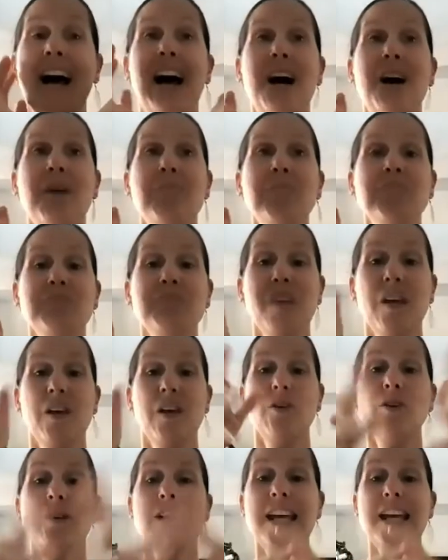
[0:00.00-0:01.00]
um,
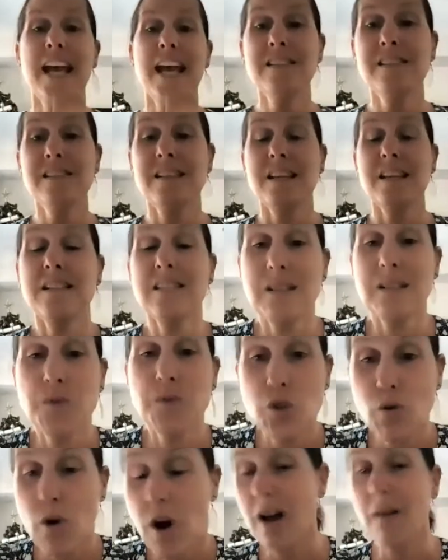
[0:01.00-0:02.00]
early access
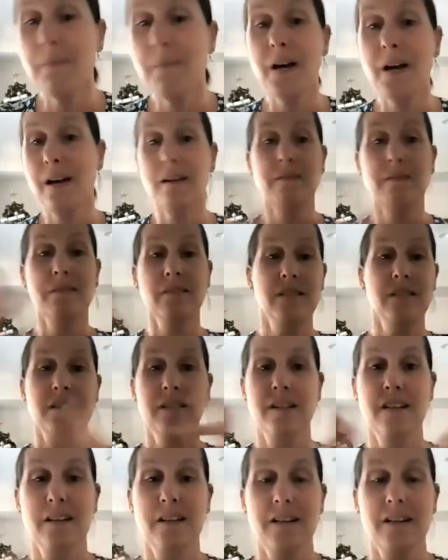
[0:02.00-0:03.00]
subscriber
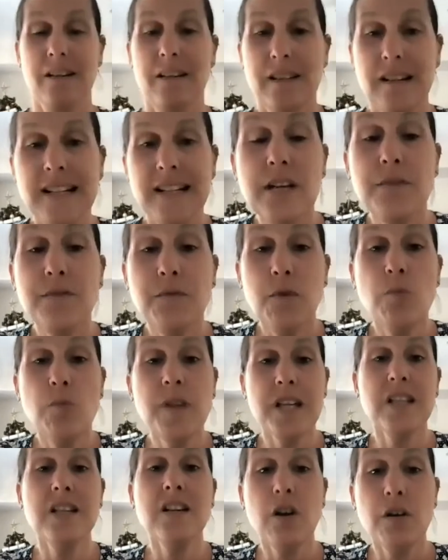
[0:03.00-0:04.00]
lead form
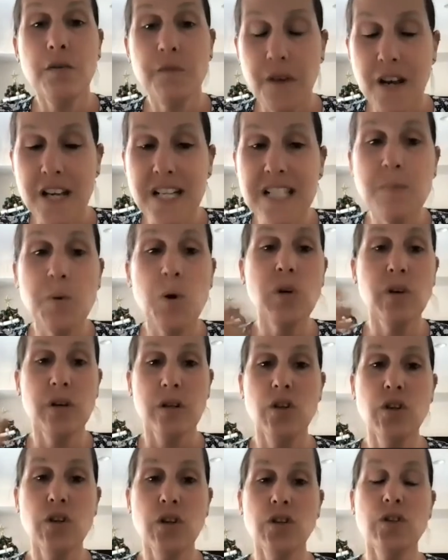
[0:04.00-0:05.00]
that they did on Facebook.
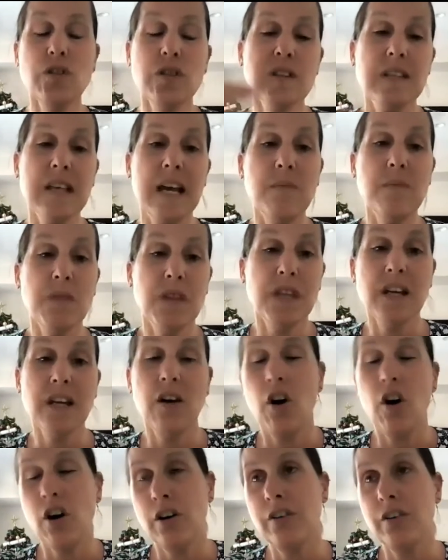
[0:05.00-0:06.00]
You could do the same thing
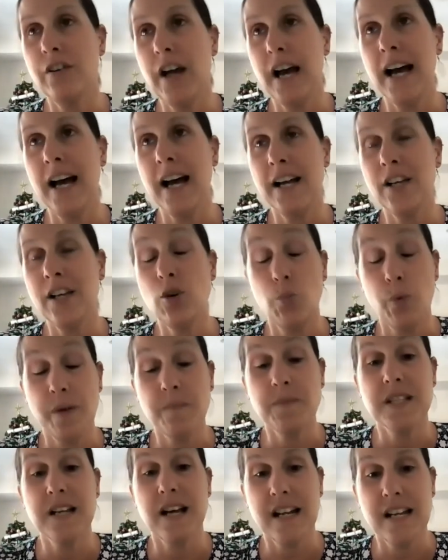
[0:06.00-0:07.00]
on uh, your
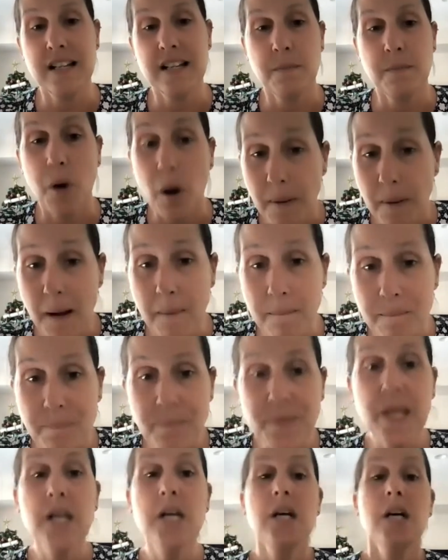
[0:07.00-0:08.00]
website as a pop-up.
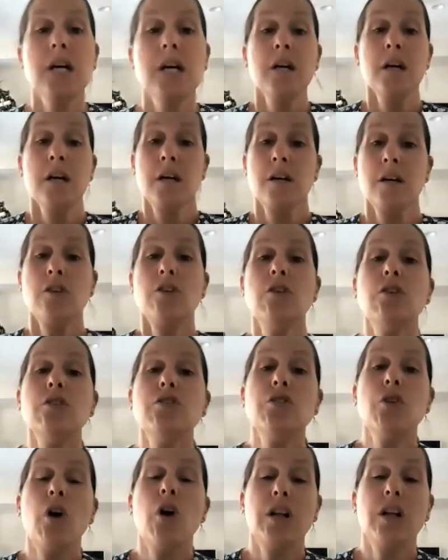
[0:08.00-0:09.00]
You
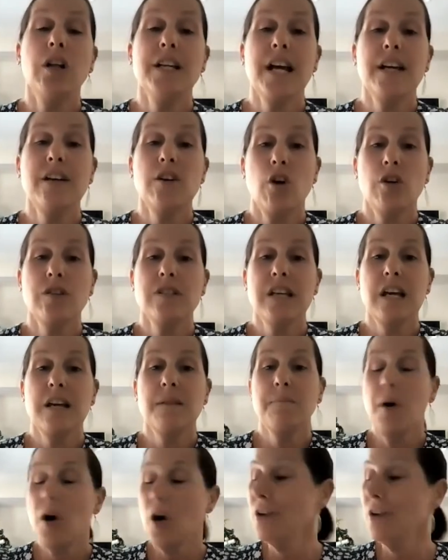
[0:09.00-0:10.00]
could do holiday
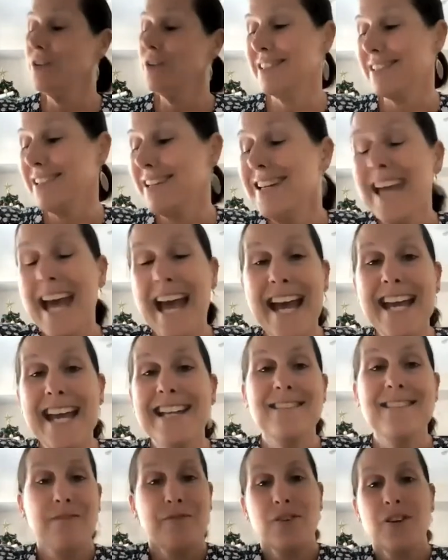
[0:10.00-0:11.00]
content posts,
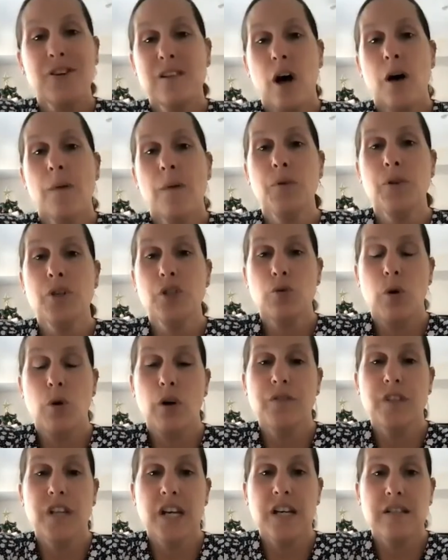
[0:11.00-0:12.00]
again, for example, the
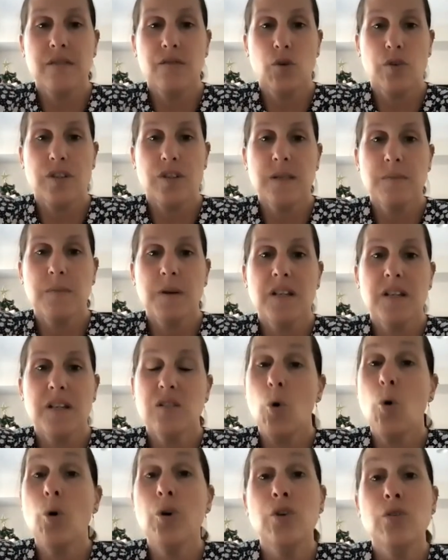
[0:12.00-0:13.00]
twelve days of Christmas,
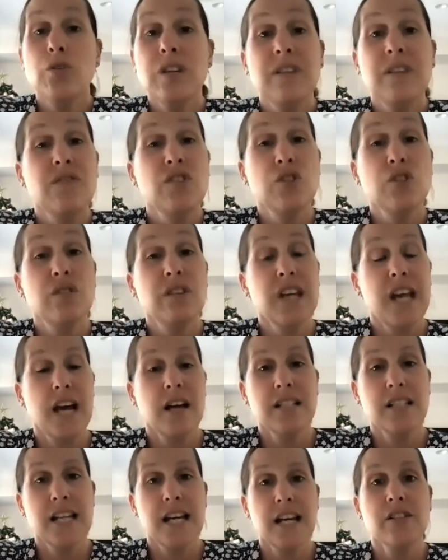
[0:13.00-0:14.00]
or you could even do a
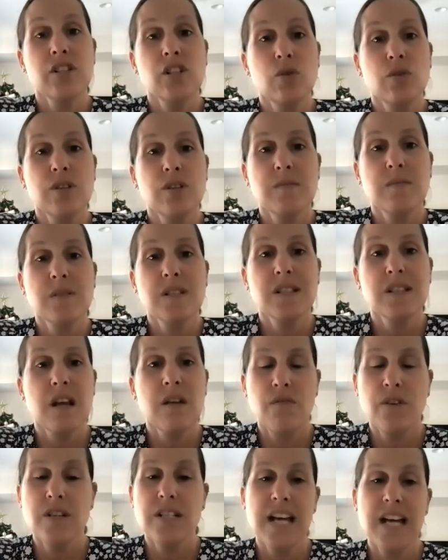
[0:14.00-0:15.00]
countdown to Christmas
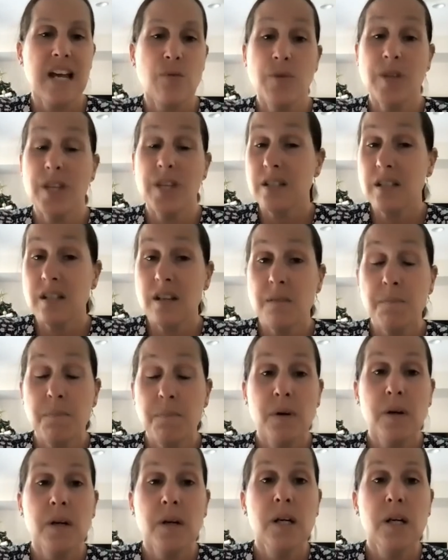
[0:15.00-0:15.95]
every day with a tip.